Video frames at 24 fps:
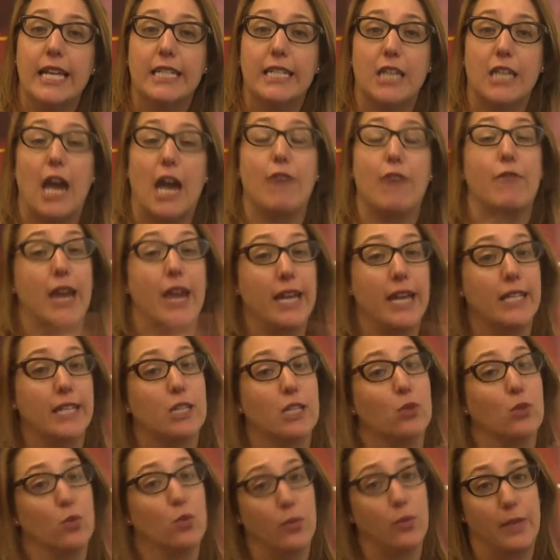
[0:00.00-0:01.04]

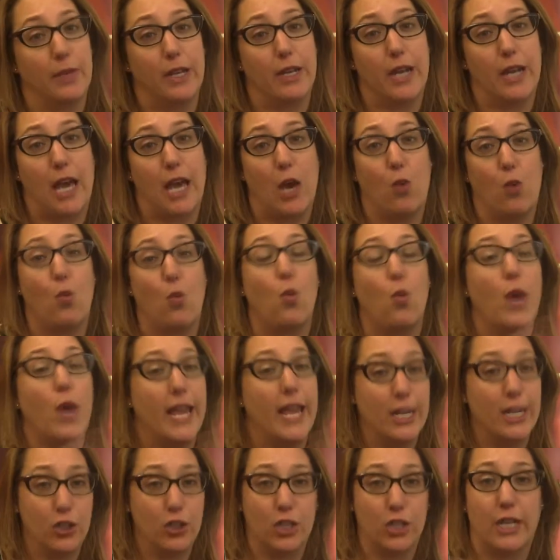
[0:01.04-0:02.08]
direct a woman
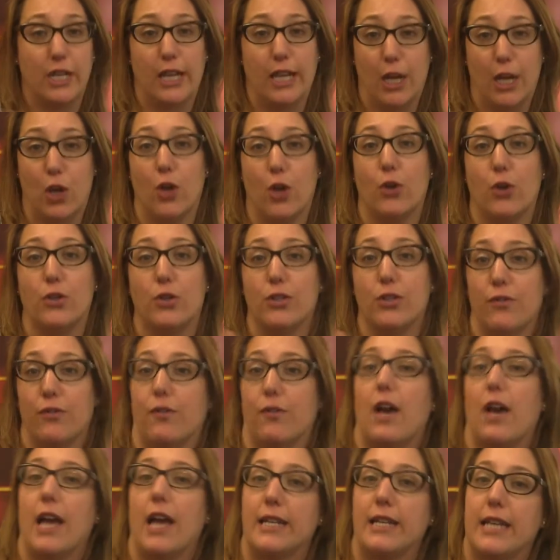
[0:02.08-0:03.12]
where she can go to
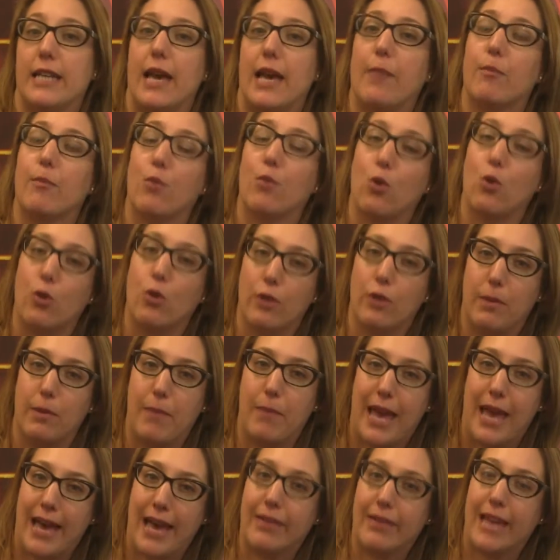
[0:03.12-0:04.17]
find out more
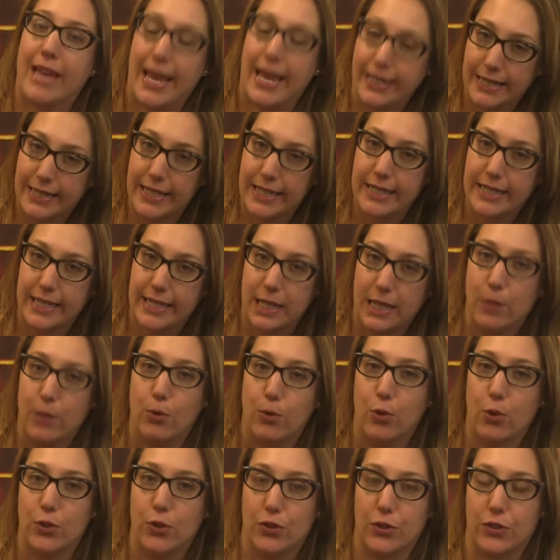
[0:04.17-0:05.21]
about accessing
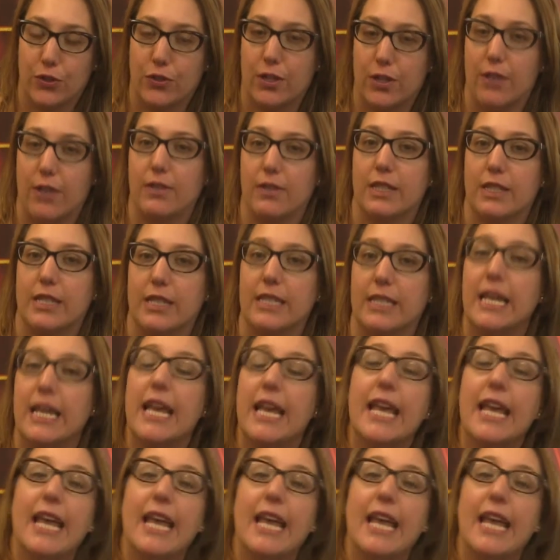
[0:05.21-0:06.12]
abortion services,